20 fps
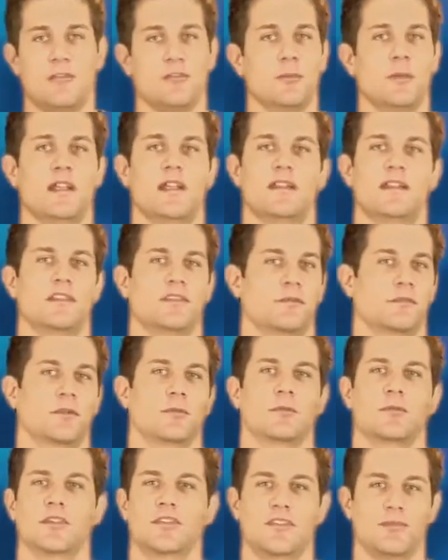everybody in this
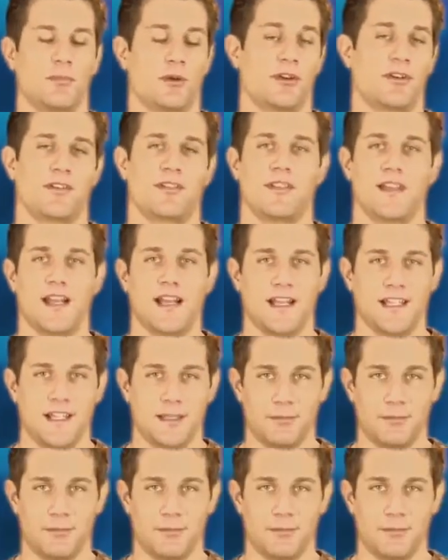room was smarter than I